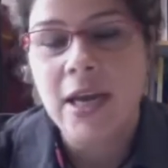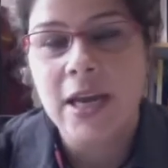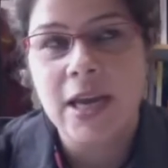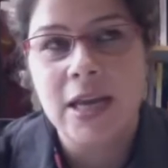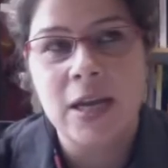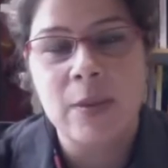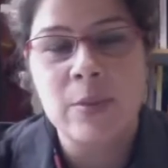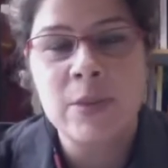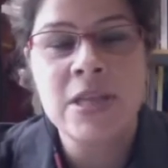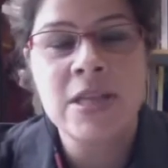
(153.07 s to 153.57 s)

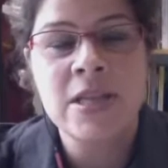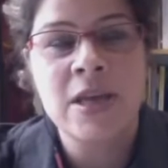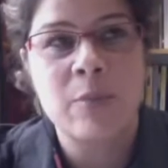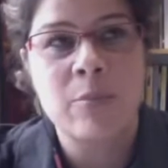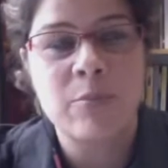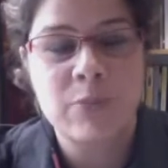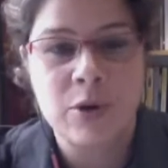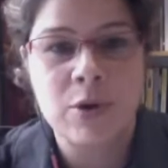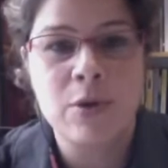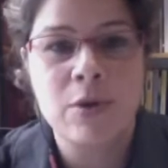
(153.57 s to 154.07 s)
And I mean
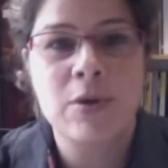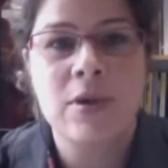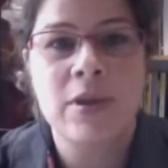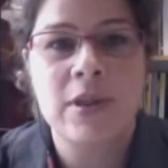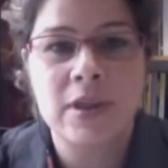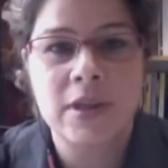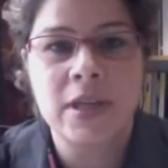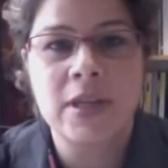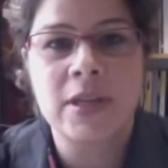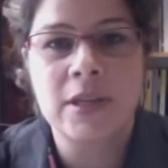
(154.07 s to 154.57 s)
that both
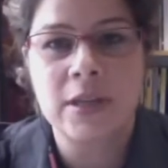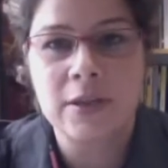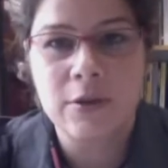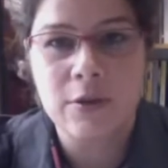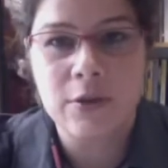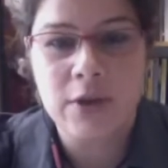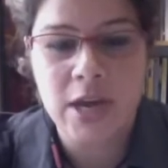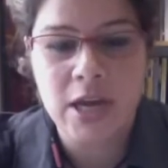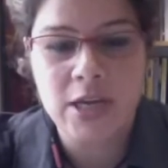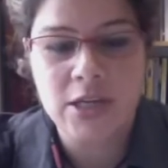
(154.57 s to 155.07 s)
in the
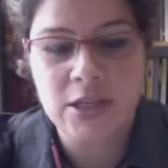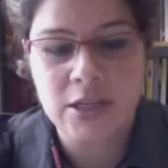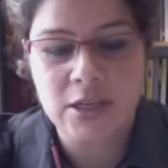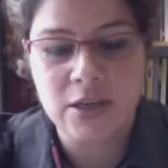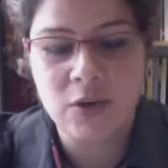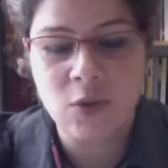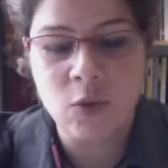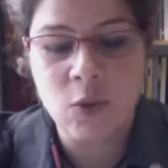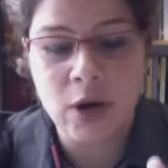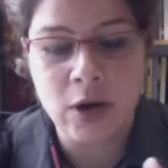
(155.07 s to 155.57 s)

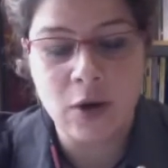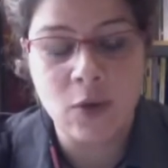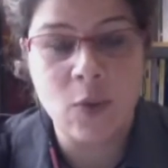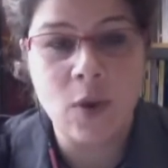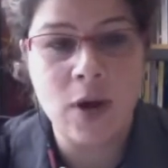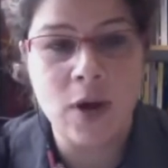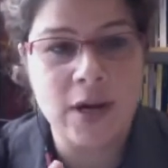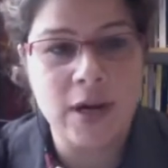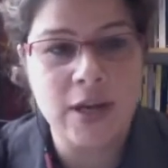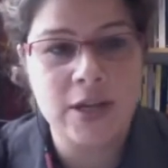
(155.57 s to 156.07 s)
location where
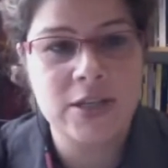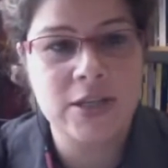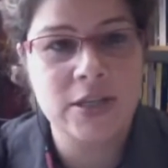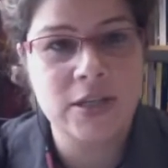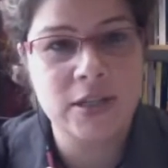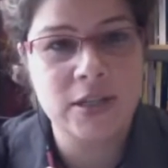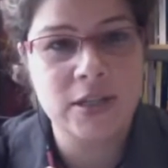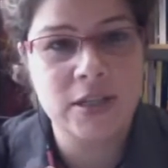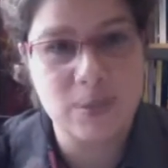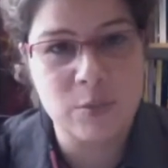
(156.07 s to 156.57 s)
one
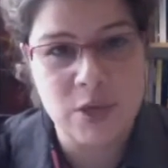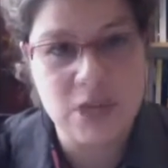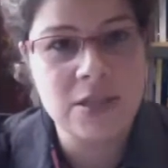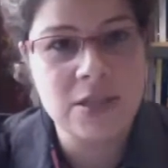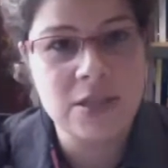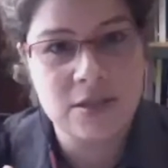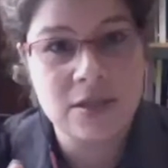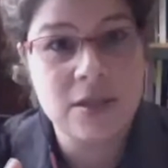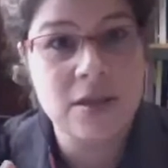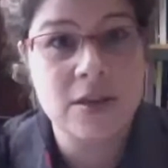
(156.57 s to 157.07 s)
actually meets
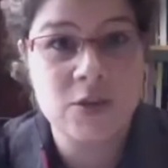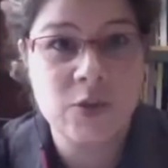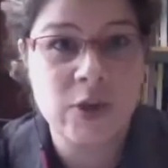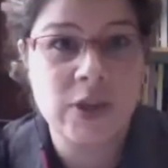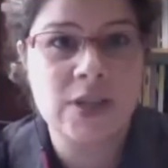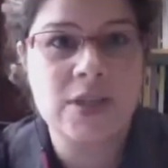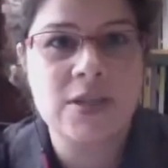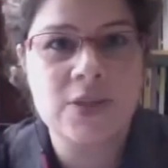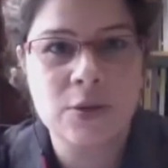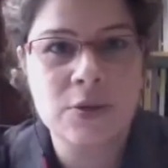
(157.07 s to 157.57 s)
the
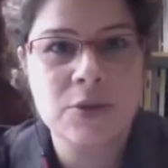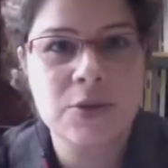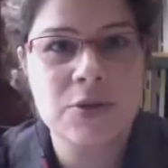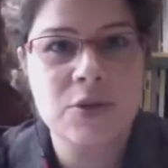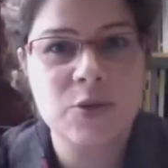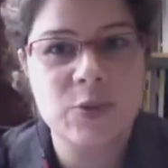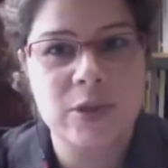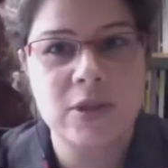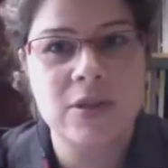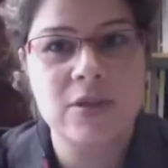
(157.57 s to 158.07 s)
Israeli
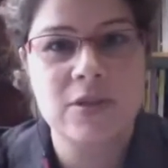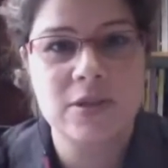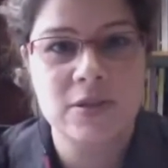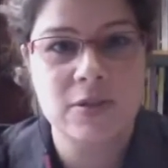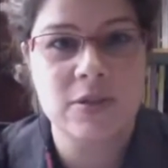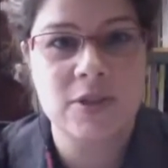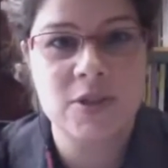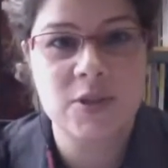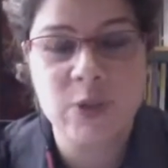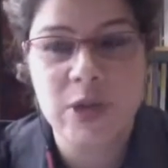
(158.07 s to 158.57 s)
soldiers, but also
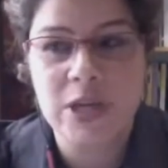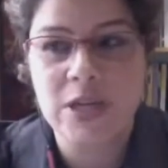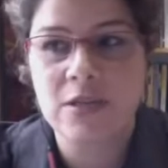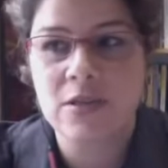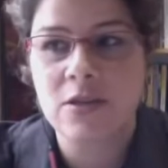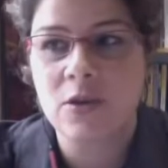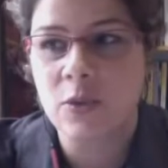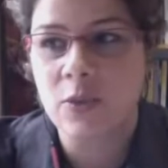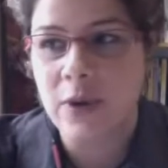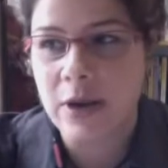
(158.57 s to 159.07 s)
the
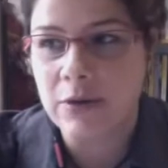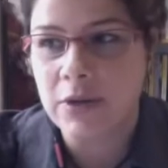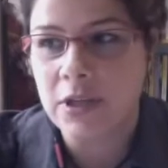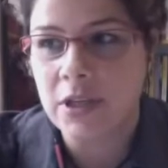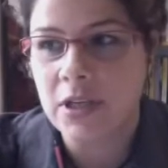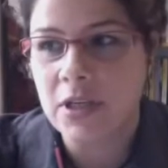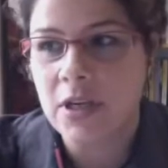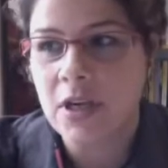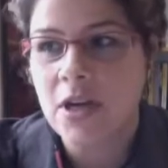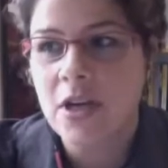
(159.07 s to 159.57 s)
space around
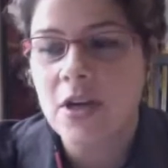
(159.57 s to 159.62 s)
it.